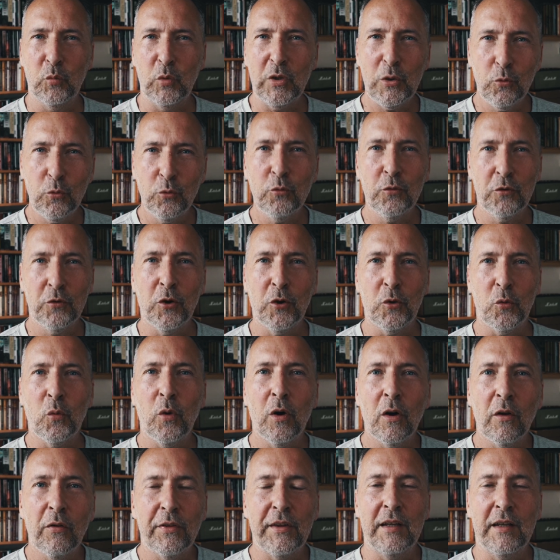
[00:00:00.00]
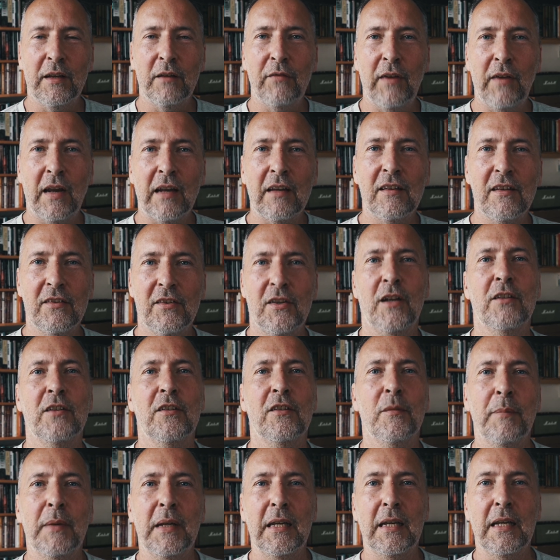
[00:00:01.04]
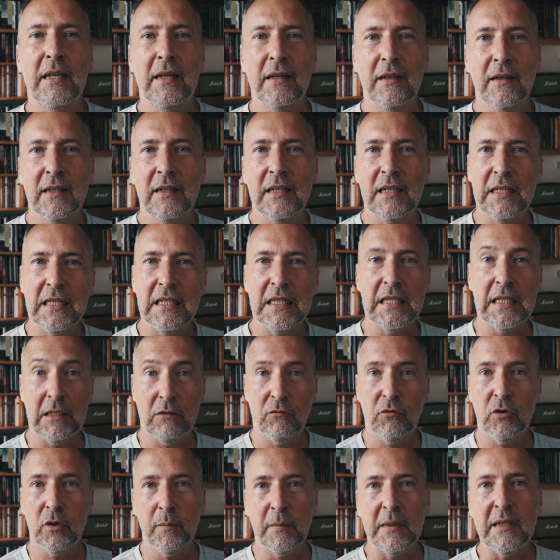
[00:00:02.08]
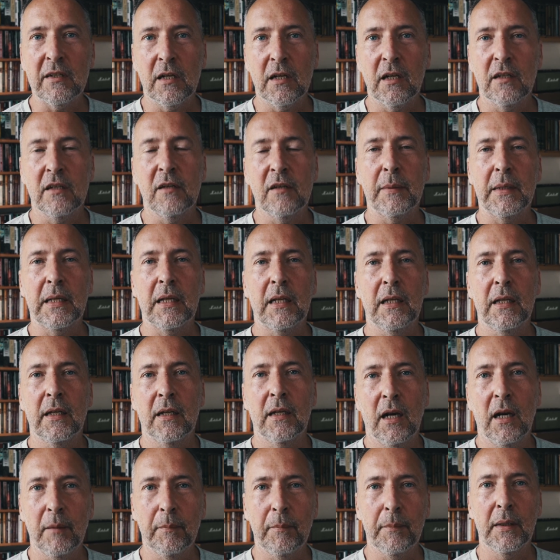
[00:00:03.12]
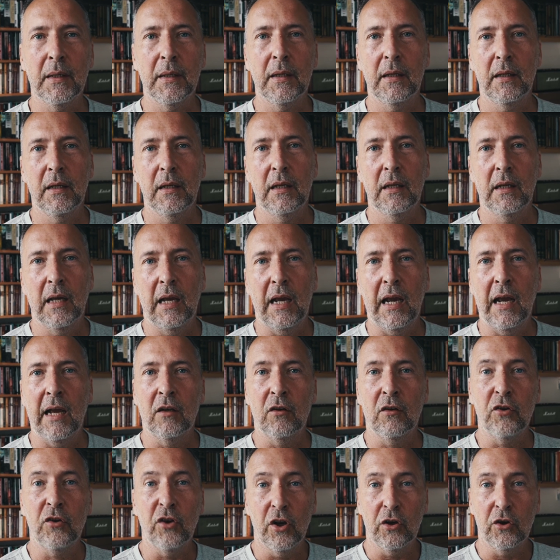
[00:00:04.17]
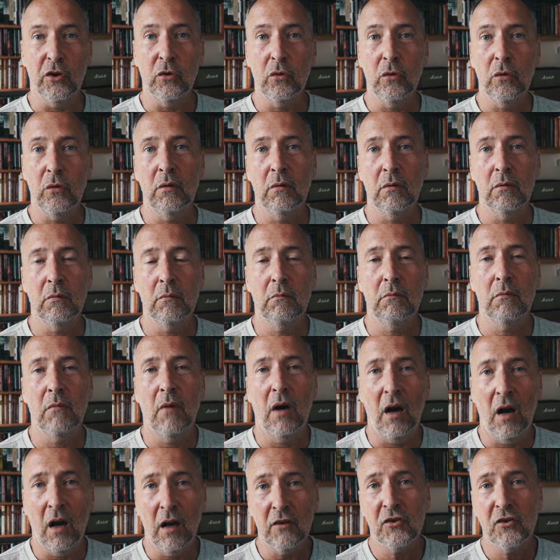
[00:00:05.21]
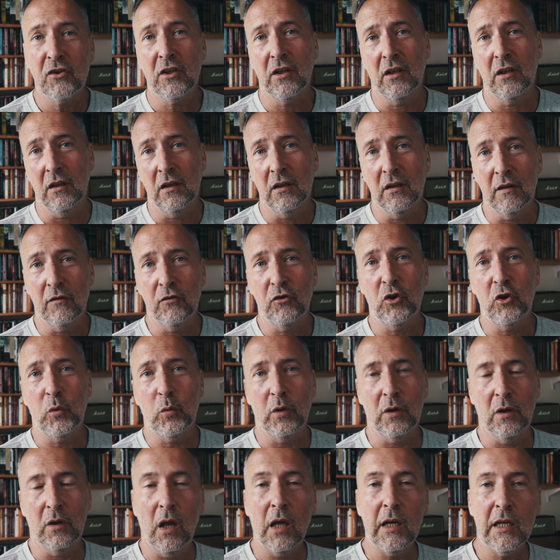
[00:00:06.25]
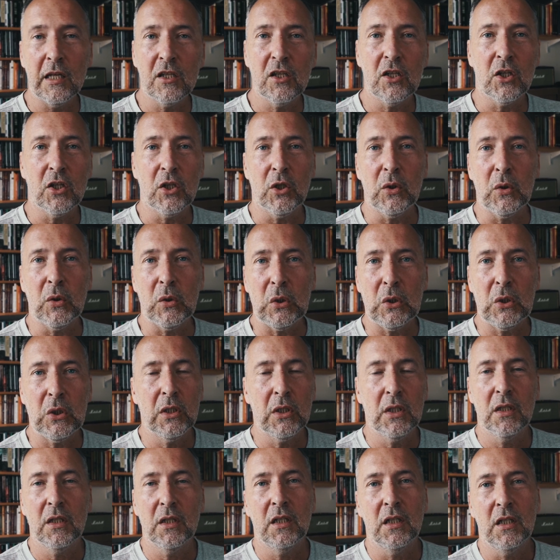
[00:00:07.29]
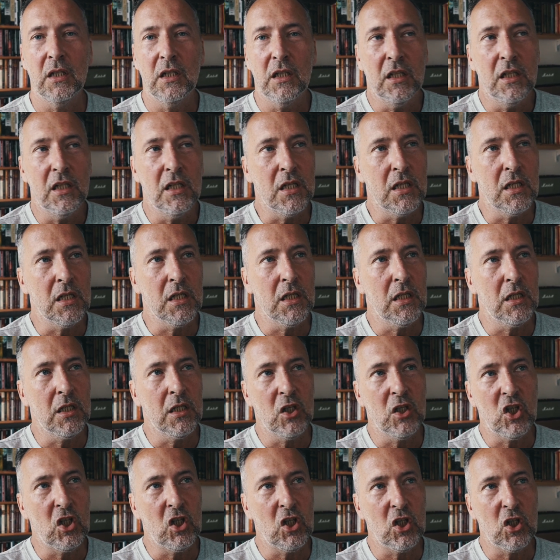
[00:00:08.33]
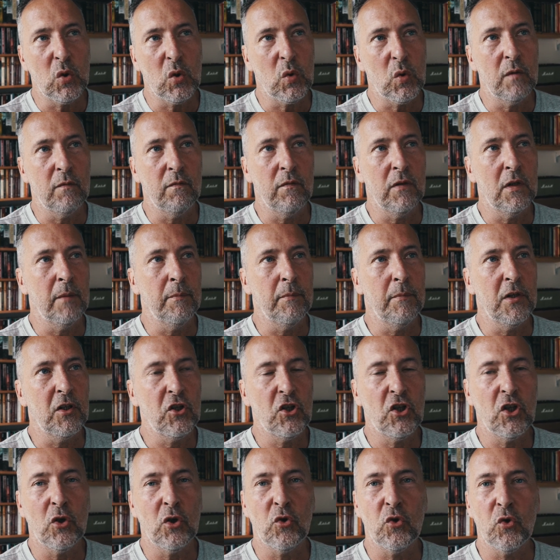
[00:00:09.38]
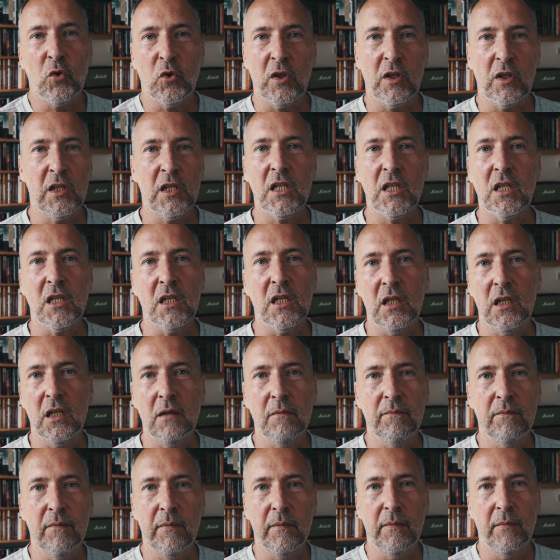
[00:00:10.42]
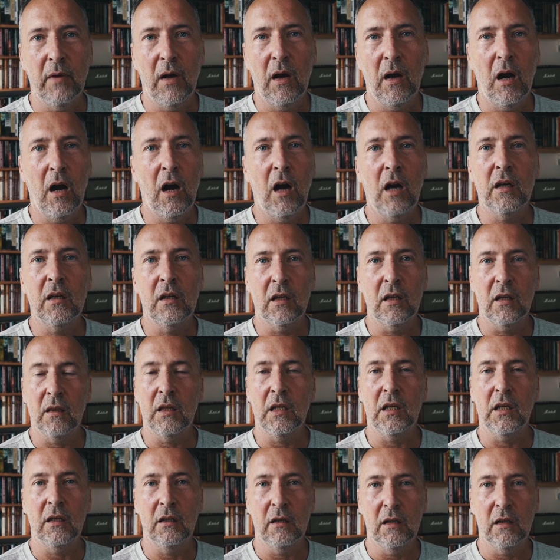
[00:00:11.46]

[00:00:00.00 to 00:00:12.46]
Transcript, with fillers: all know what the effect is going to be. That room is going to be cleared up. And you're asking her if she would like to is uh, just a sort of um, a social nicety, hiding the,